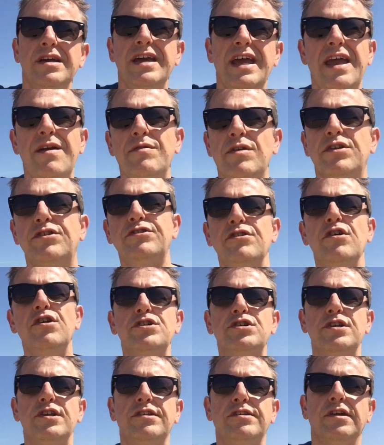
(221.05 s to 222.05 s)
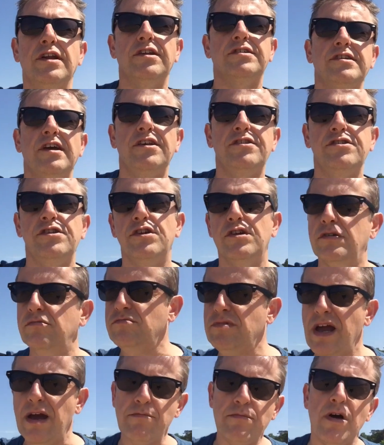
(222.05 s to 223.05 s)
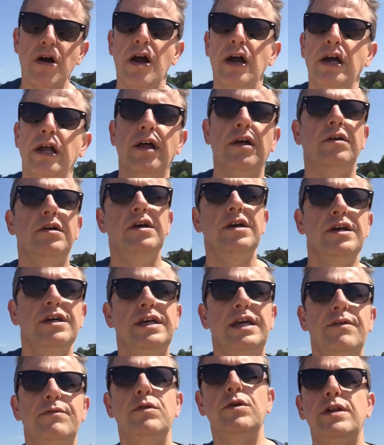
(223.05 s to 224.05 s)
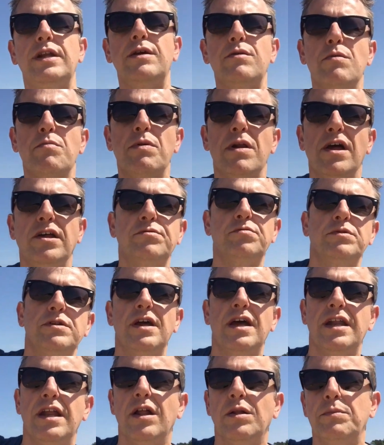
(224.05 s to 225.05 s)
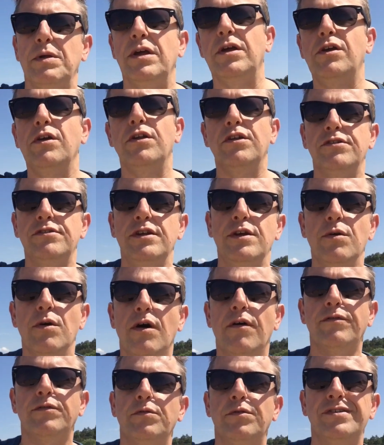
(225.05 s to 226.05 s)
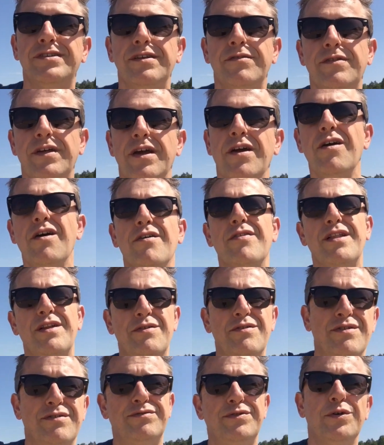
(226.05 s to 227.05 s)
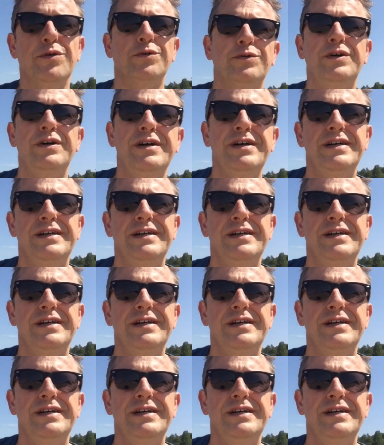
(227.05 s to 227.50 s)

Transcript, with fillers: Even a surgeon isn't going to say to you, yep, I'm going to give you a knee replacement and it'll be as good as new afterwards. And if they are, then they're a fool.